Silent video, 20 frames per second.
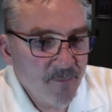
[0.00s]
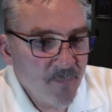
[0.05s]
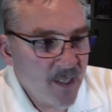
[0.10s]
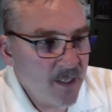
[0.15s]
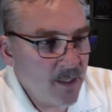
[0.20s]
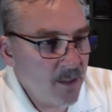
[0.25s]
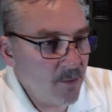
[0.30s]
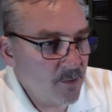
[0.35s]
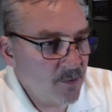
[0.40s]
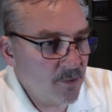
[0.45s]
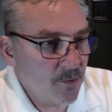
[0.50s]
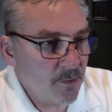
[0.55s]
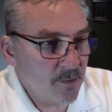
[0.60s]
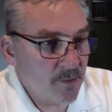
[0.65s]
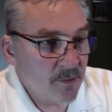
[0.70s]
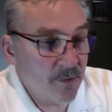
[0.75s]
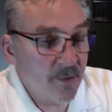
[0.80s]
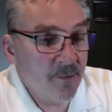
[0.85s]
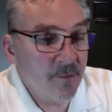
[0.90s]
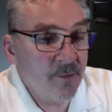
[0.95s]
And it took
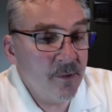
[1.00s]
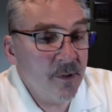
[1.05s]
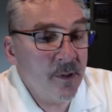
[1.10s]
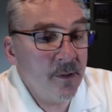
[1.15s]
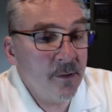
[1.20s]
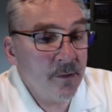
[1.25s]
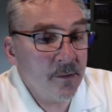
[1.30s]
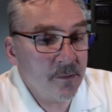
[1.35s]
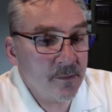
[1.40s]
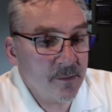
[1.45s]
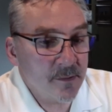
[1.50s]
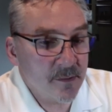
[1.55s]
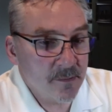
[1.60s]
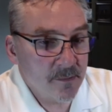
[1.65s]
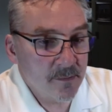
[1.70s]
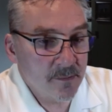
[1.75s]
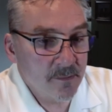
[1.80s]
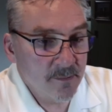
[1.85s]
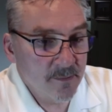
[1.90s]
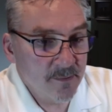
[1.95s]
2 years
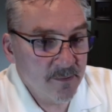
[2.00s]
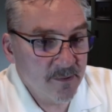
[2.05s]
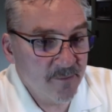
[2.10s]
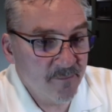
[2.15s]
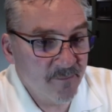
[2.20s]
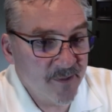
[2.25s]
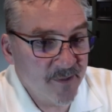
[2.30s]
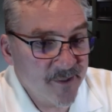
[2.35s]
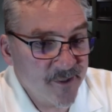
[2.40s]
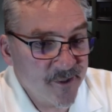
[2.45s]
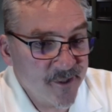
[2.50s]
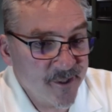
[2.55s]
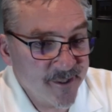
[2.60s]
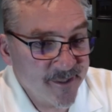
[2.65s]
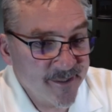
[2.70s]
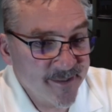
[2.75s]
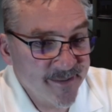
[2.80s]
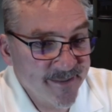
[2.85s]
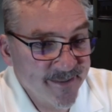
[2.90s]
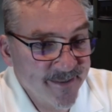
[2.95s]
to finish
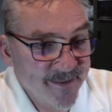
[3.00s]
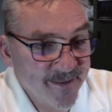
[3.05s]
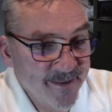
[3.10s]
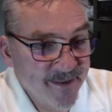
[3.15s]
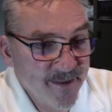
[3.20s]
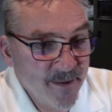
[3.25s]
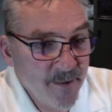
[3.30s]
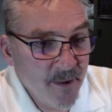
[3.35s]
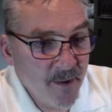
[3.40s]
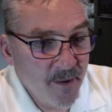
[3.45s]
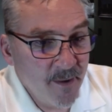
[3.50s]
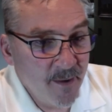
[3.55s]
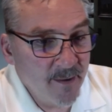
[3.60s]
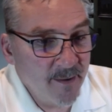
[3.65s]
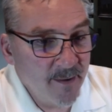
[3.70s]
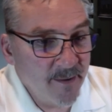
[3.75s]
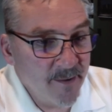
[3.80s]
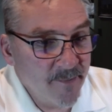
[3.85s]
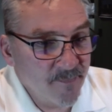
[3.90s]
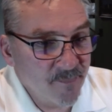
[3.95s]
it.
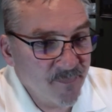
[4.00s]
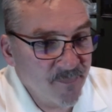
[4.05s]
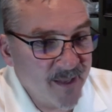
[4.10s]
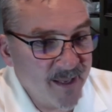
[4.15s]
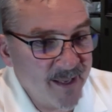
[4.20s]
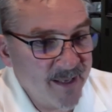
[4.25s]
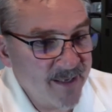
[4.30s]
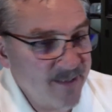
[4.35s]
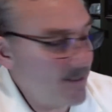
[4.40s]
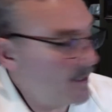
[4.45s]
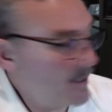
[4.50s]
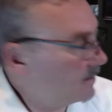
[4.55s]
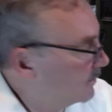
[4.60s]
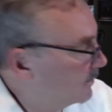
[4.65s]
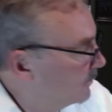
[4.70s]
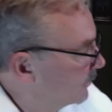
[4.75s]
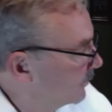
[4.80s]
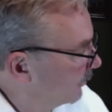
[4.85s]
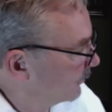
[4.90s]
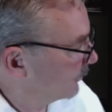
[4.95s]
And
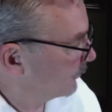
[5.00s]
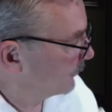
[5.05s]
you go